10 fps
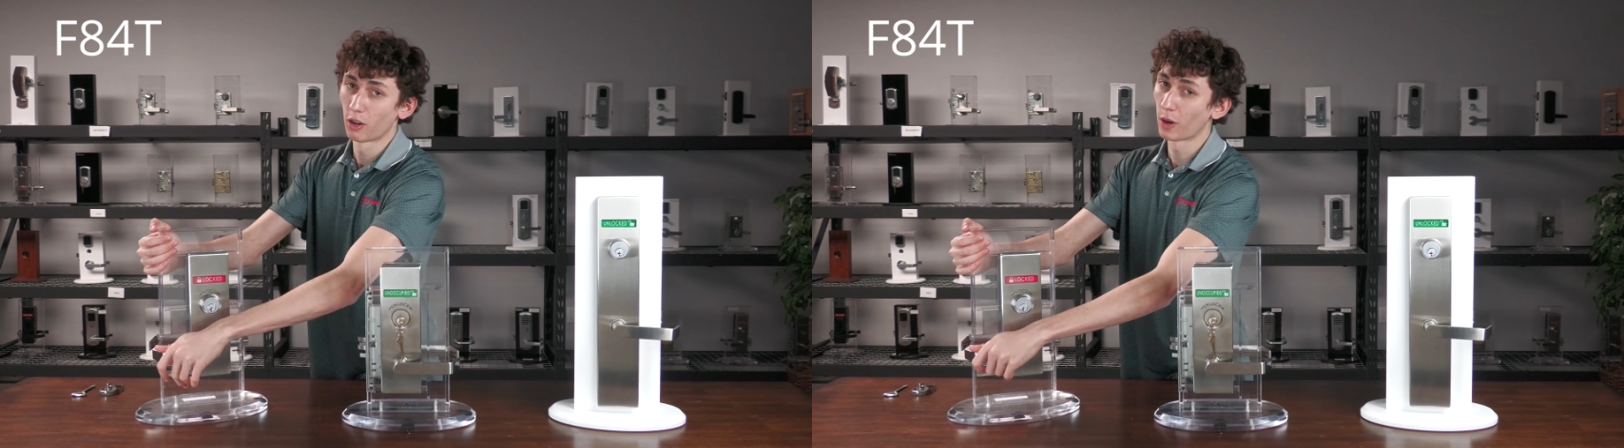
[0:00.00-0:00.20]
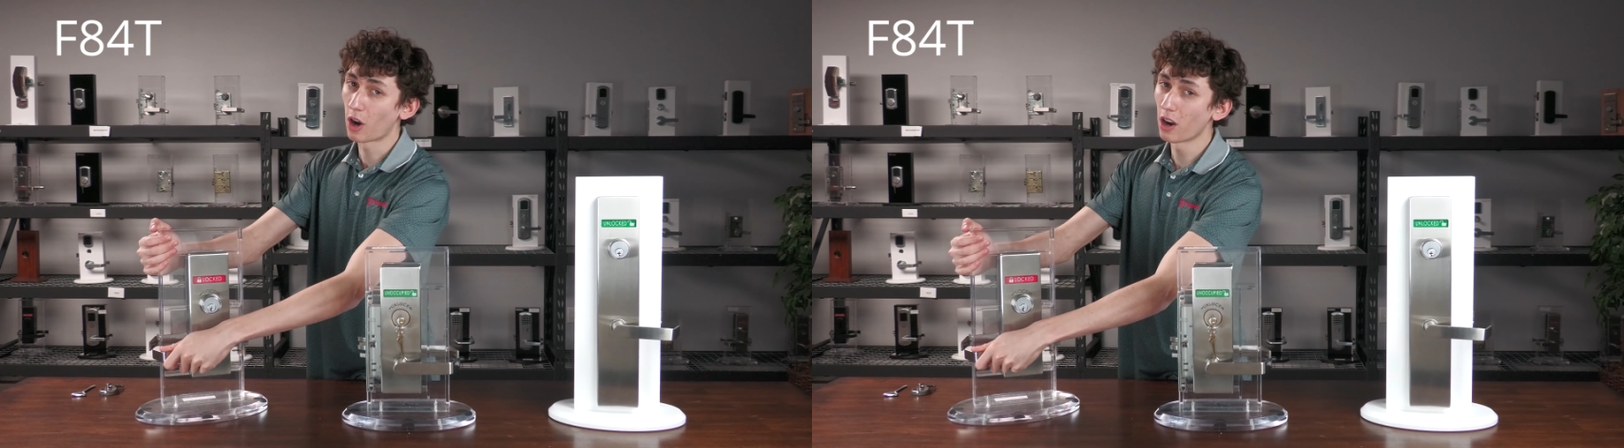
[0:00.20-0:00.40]

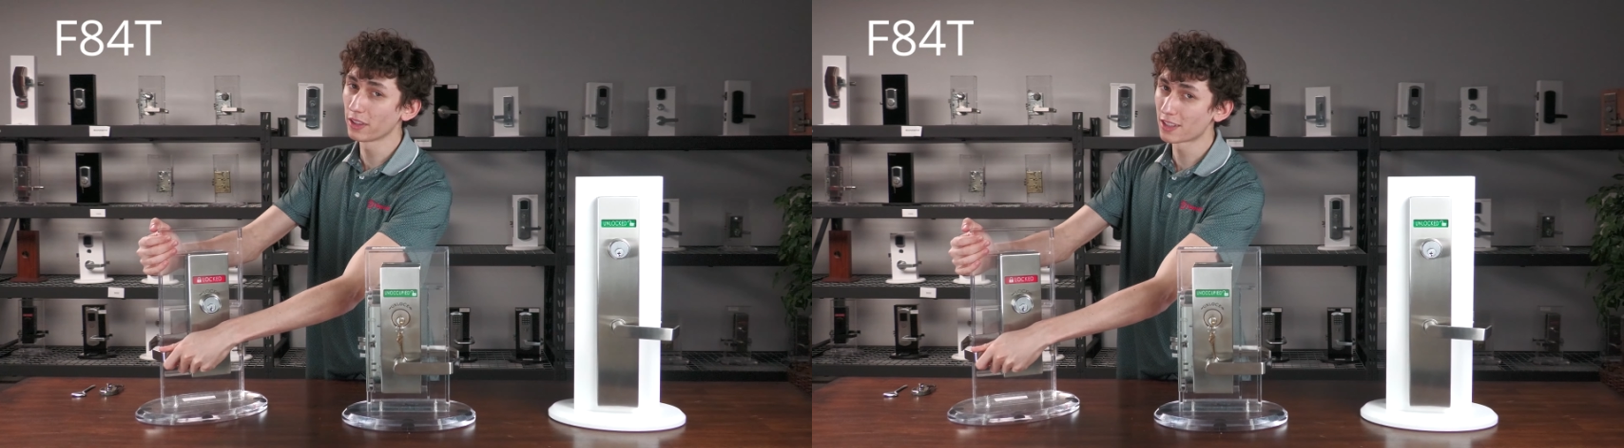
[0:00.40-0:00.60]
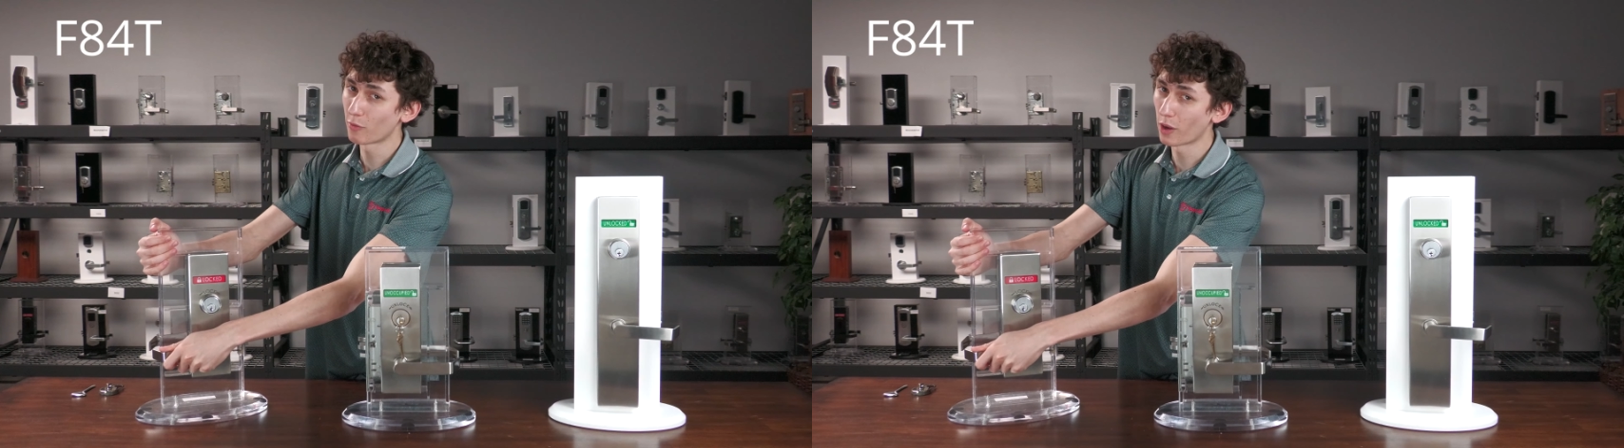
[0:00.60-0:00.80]

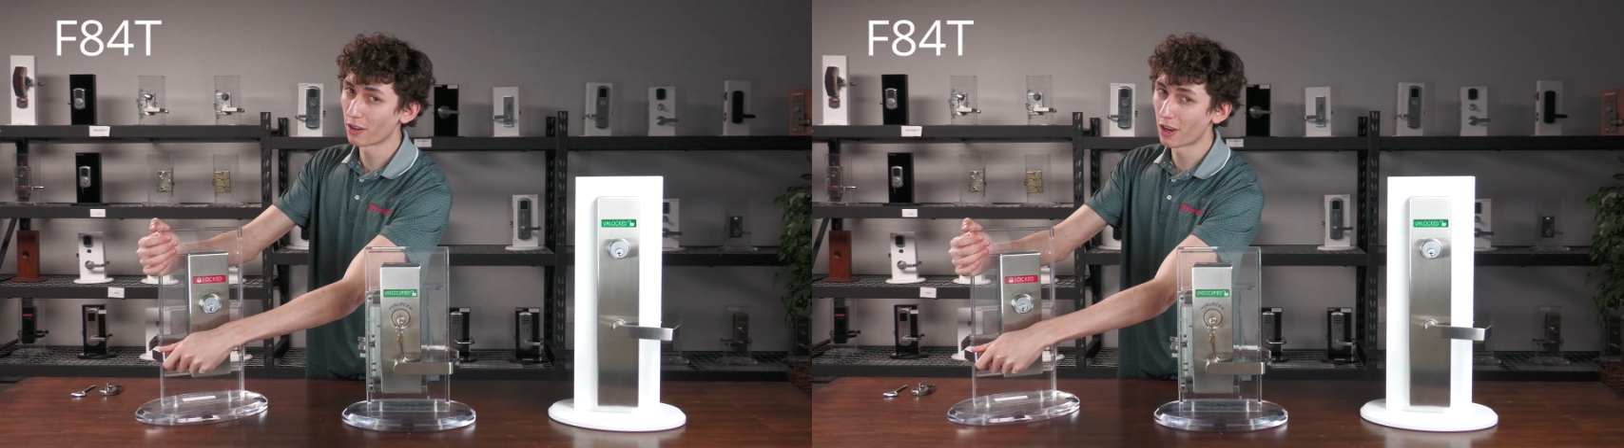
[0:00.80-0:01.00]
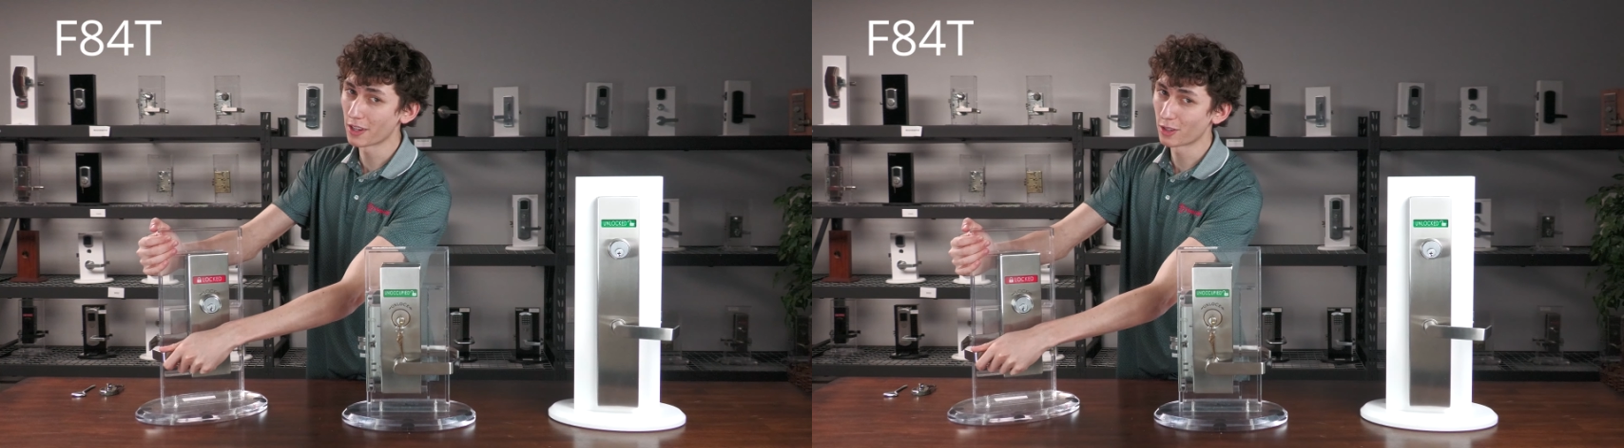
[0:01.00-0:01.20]
regardless of whether
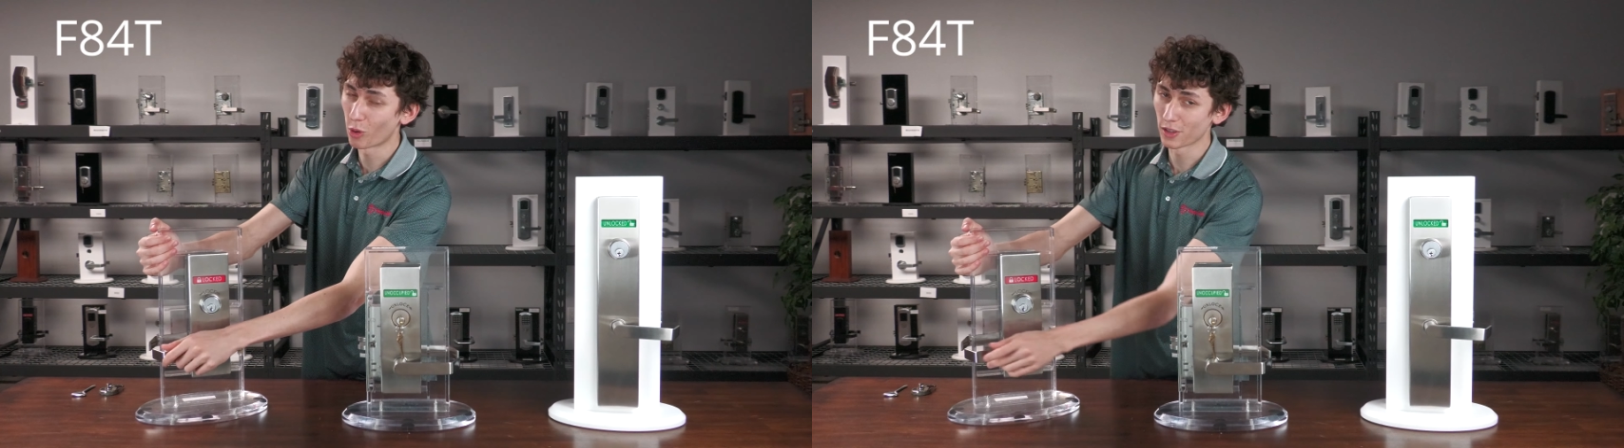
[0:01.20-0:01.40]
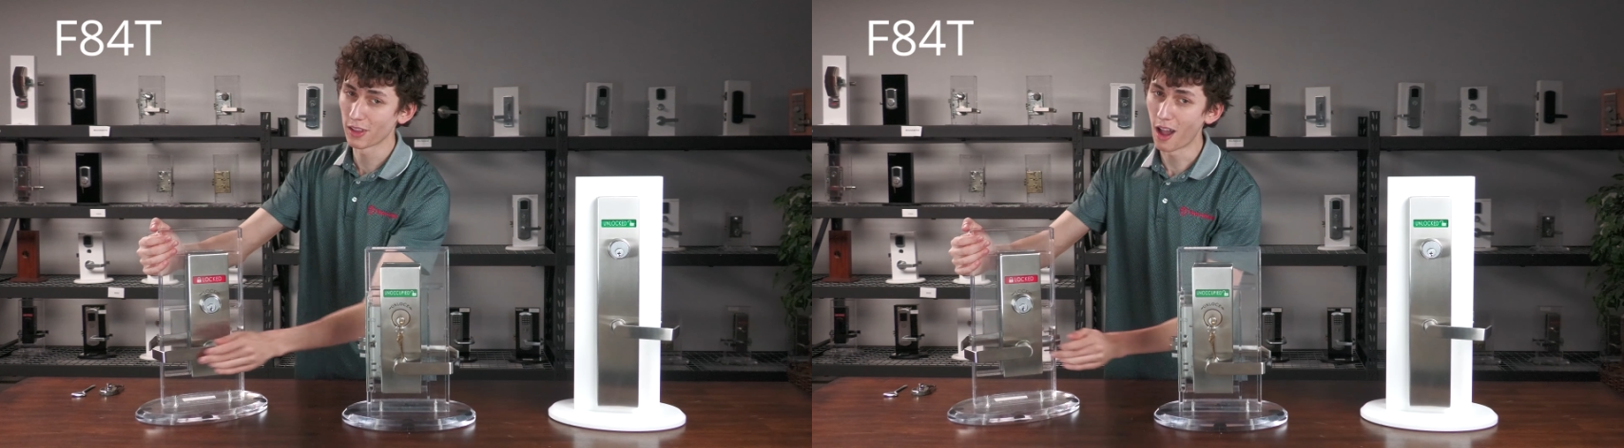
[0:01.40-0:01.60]
or not your
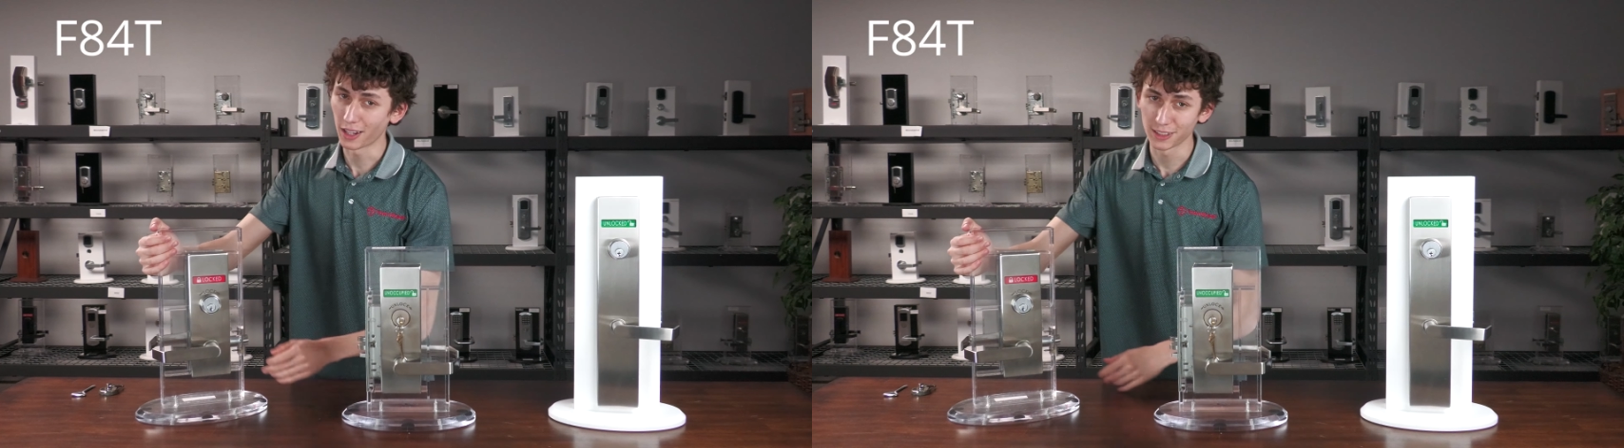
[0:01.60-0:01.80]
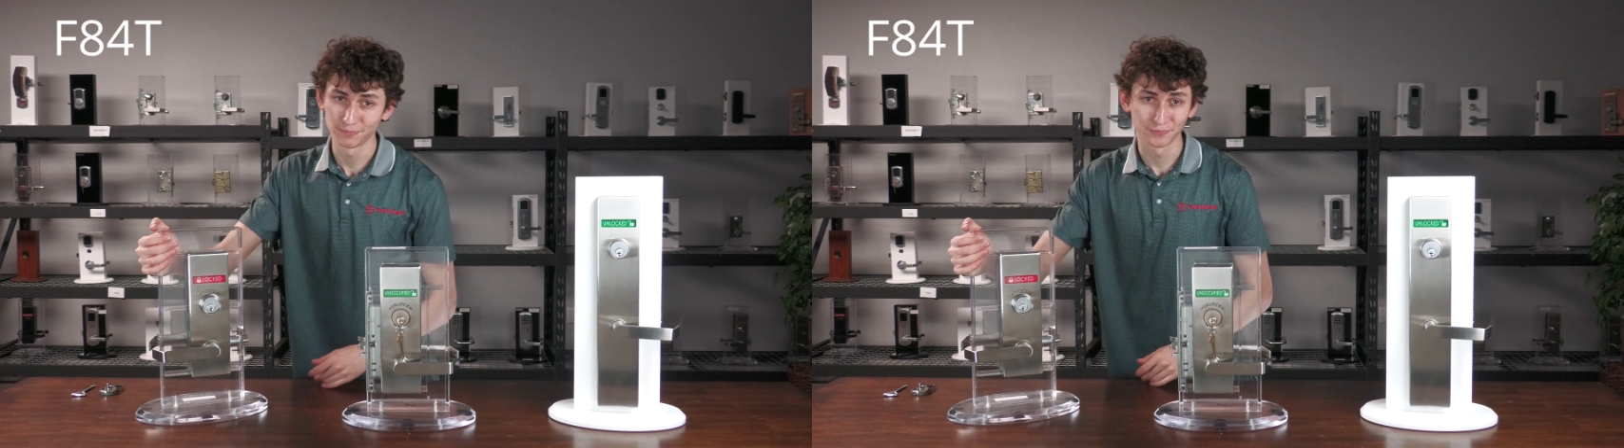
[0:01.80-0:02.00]
door is
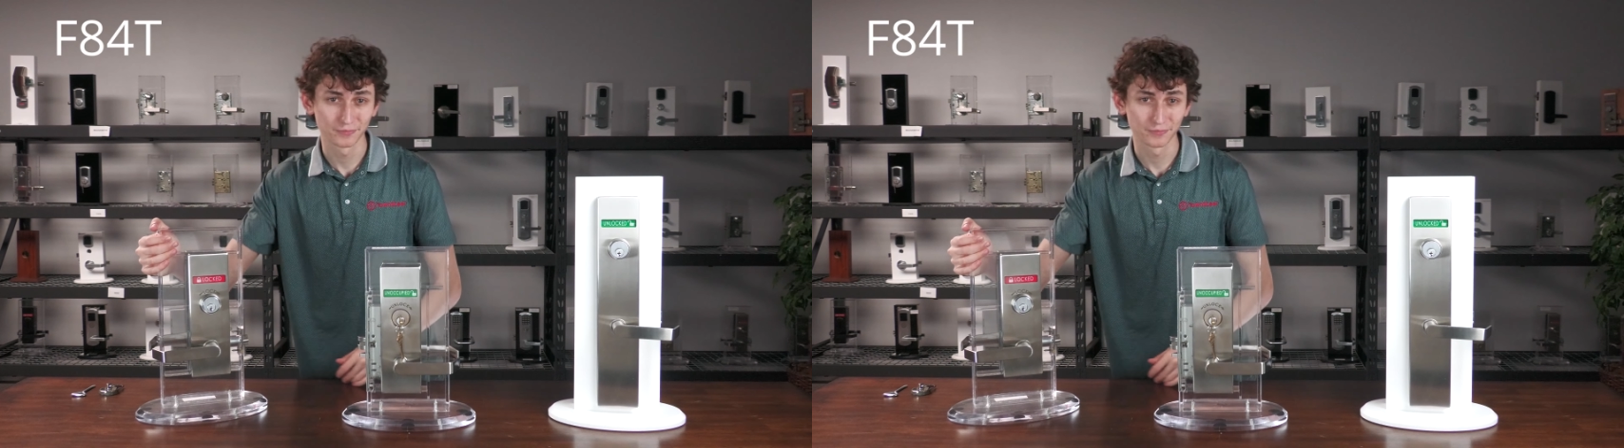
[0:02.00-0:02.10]
locked.